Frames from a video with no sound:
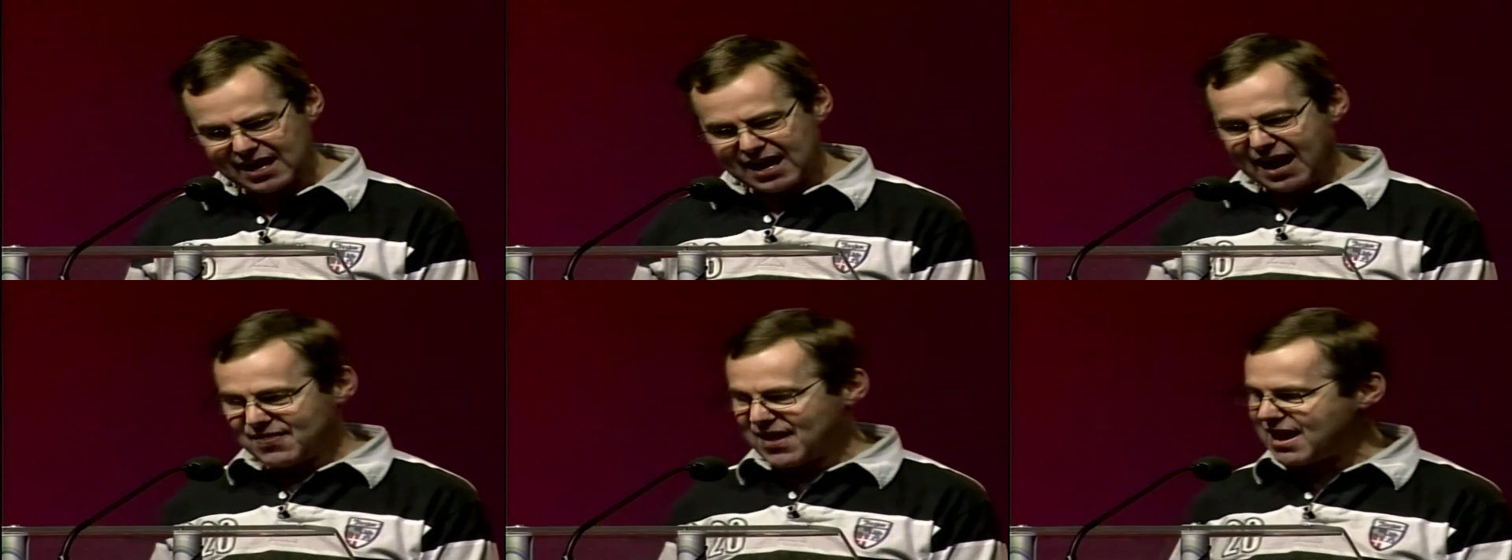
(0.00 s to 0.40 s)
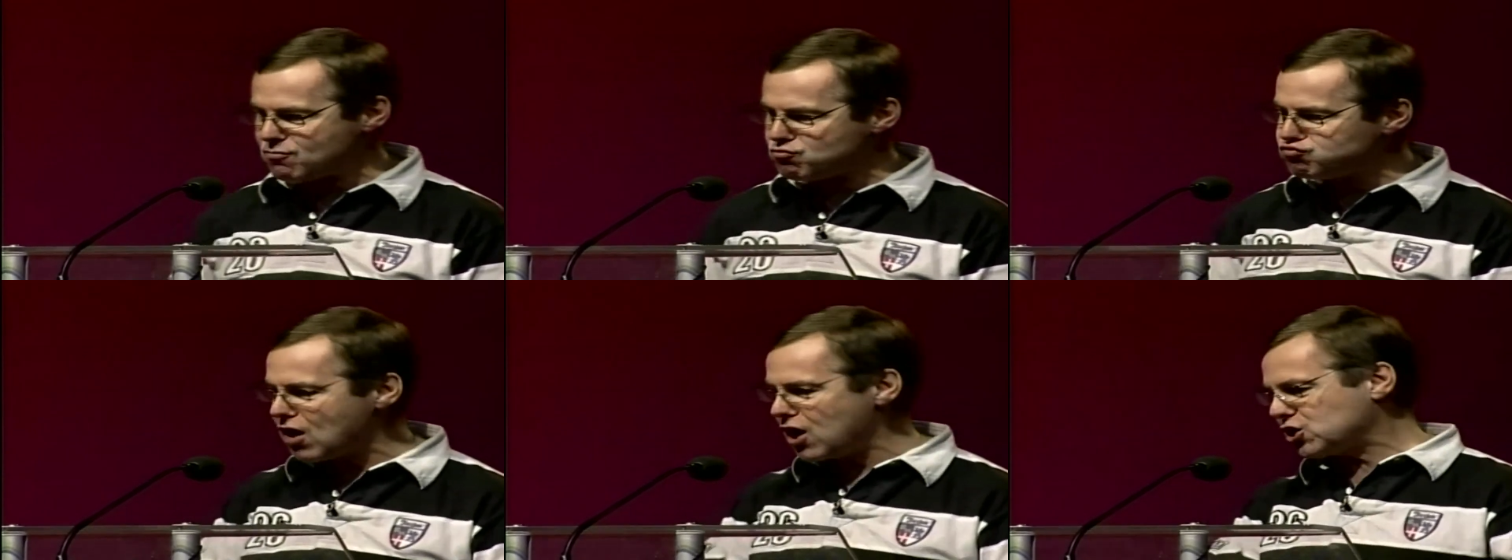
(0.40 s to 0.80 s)
And they
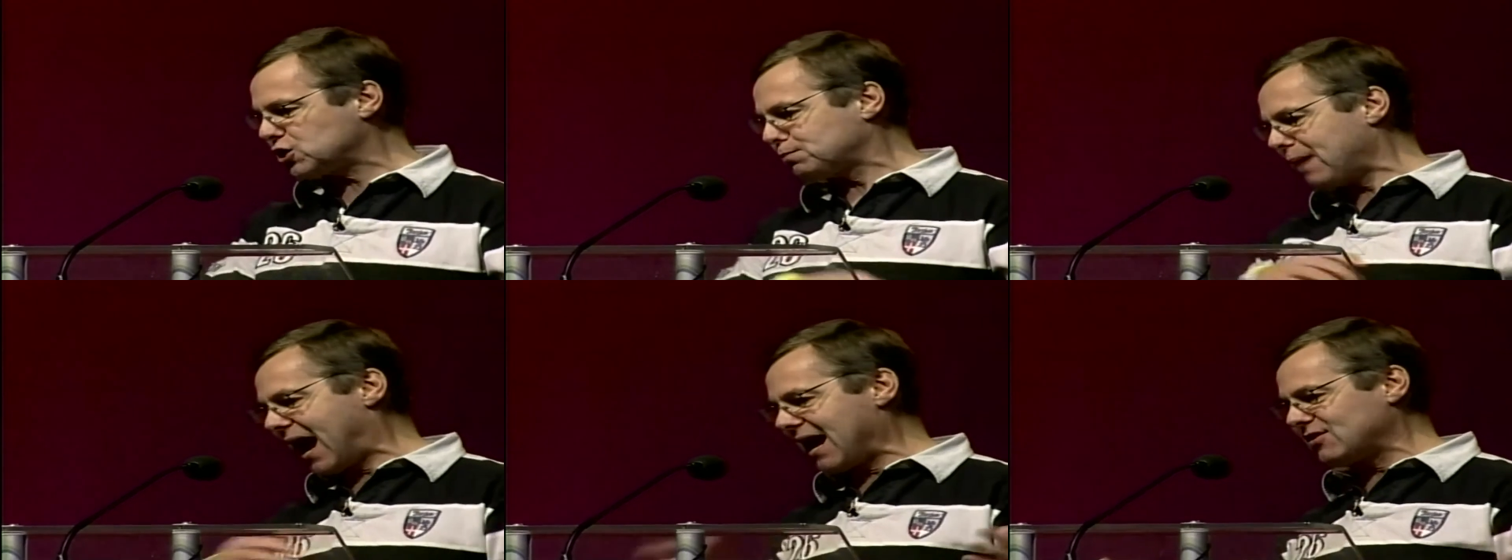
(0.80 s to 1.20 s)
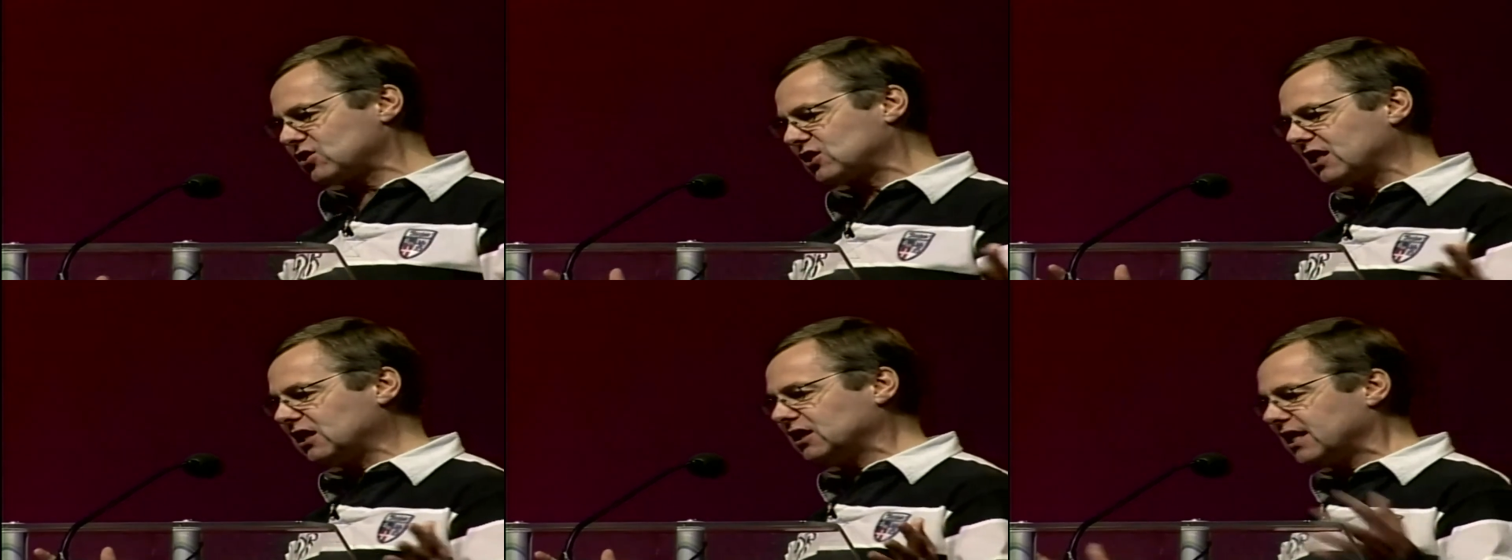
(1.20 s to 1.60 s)
rush back, this
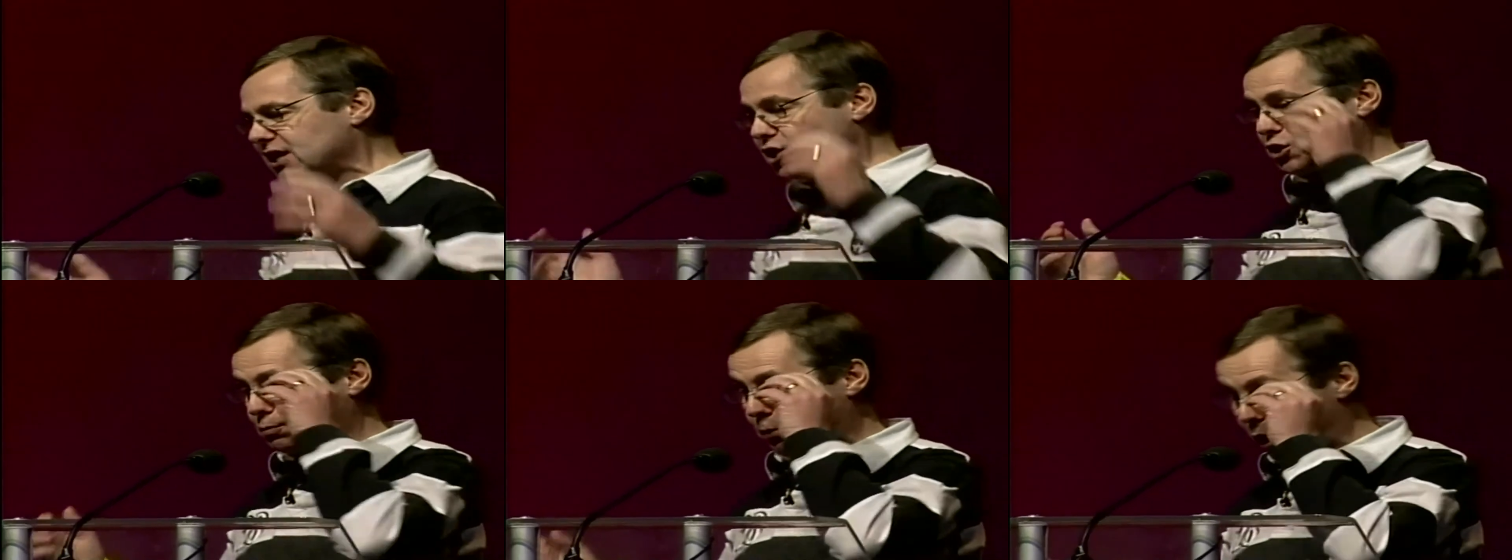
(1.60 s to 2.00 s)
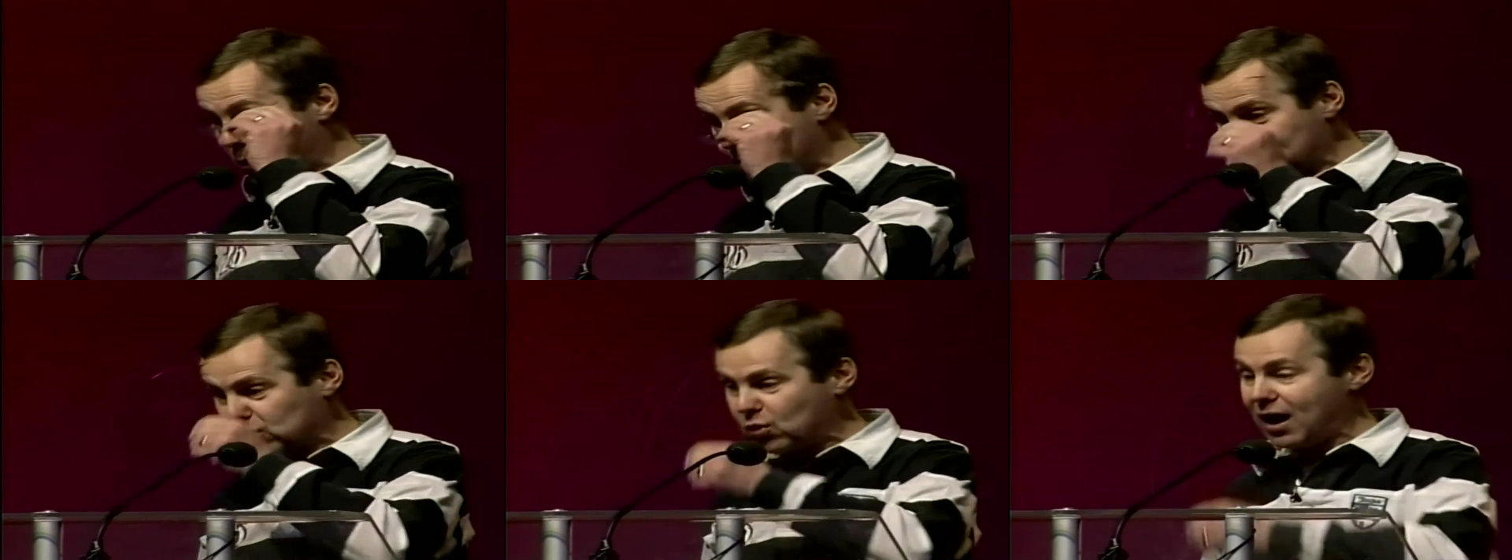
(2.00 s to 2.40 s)
little lynch mob,
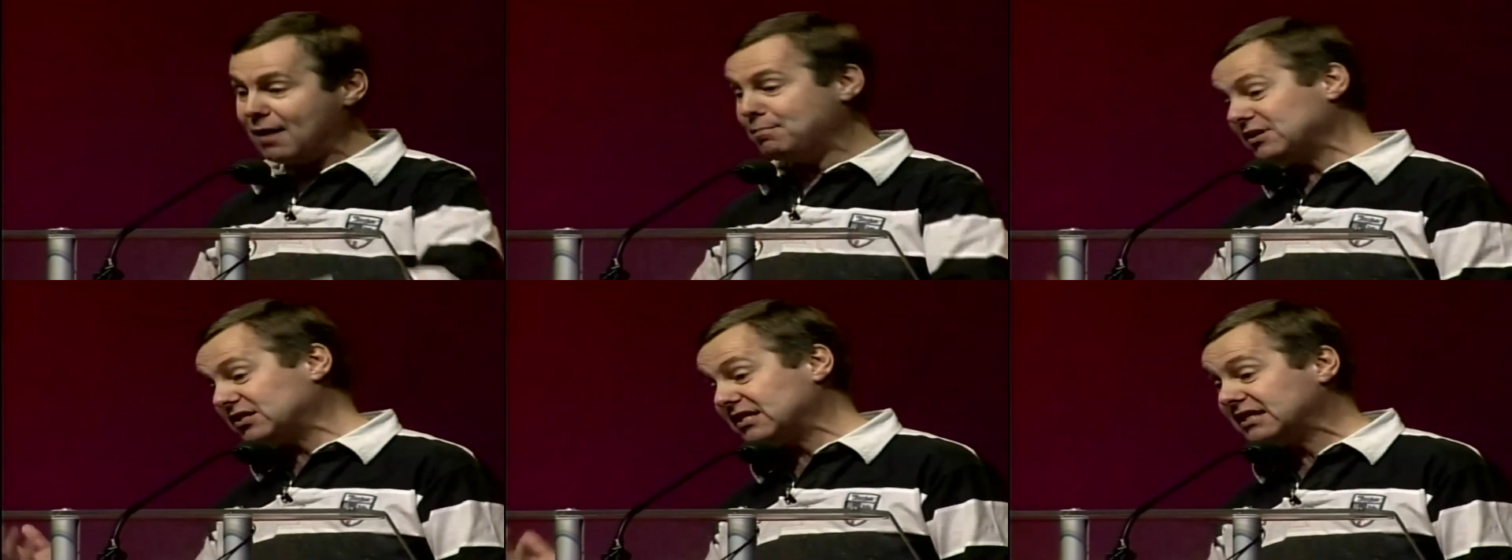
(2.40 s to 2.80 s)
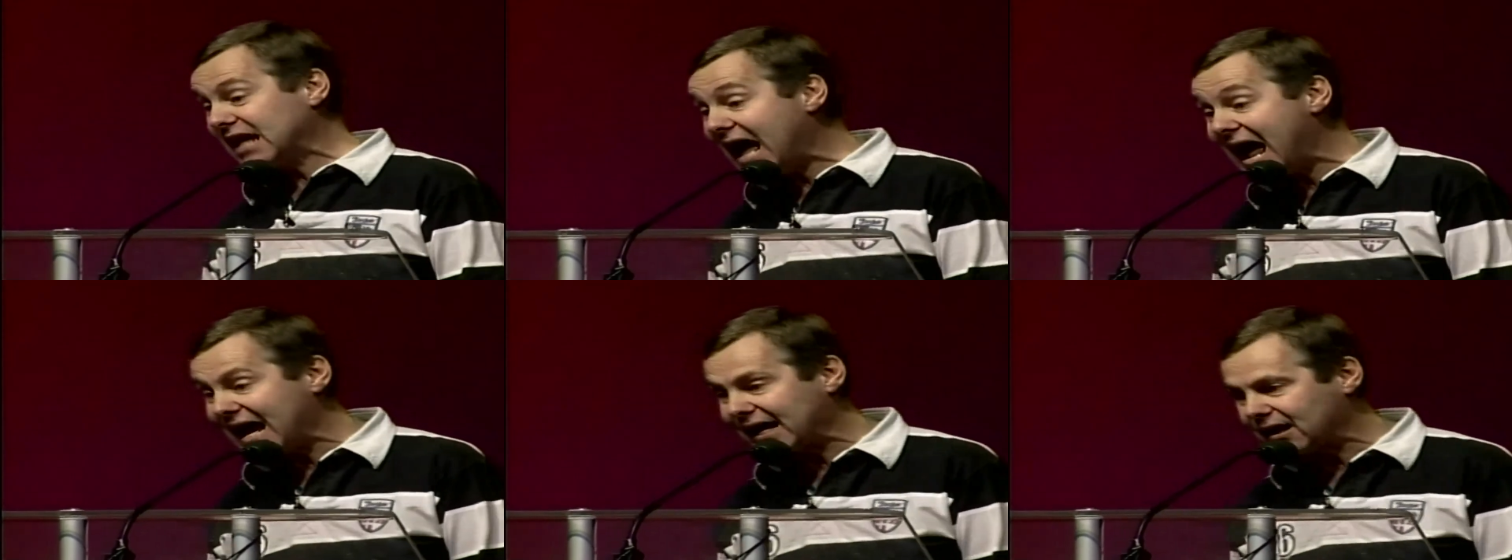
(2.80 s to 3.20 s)
quite a busy
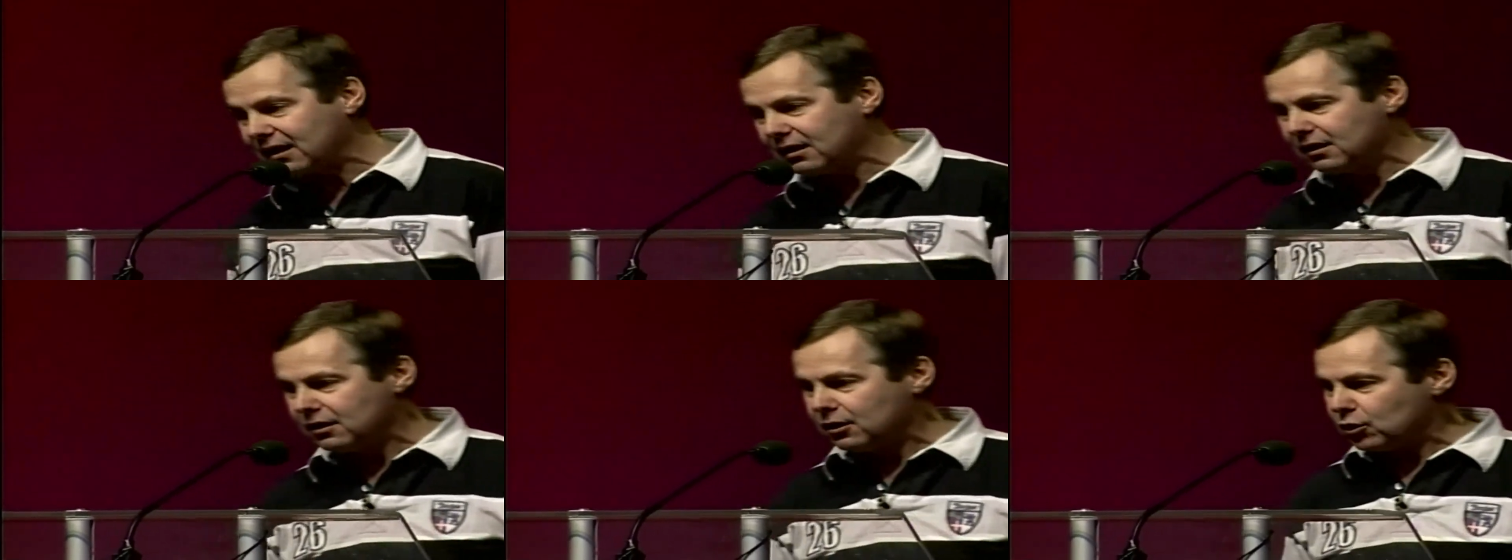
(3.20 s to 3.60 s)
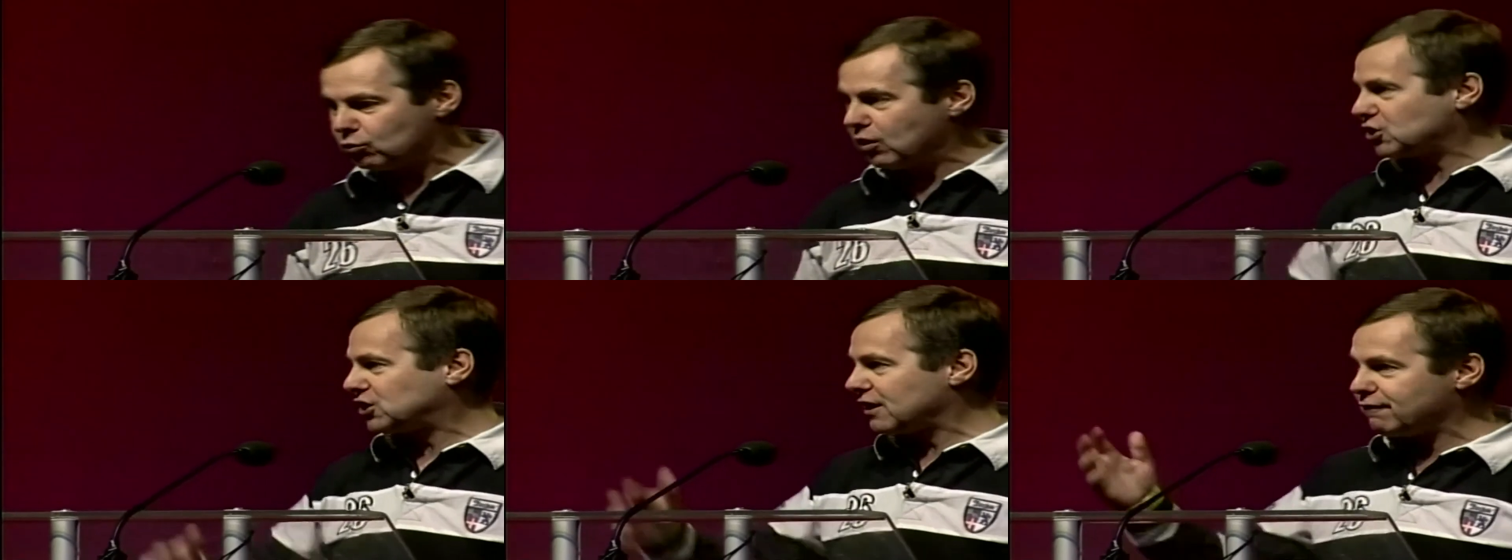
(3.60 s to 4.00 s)
day,
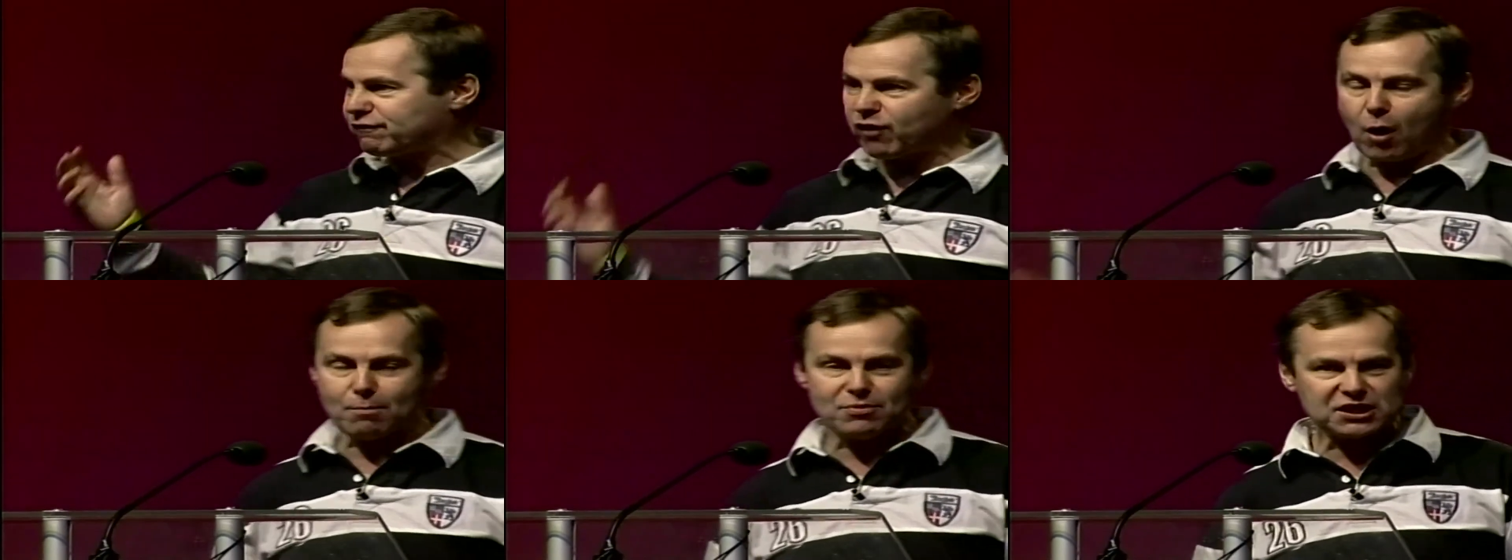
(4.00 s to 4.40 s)
rushing from the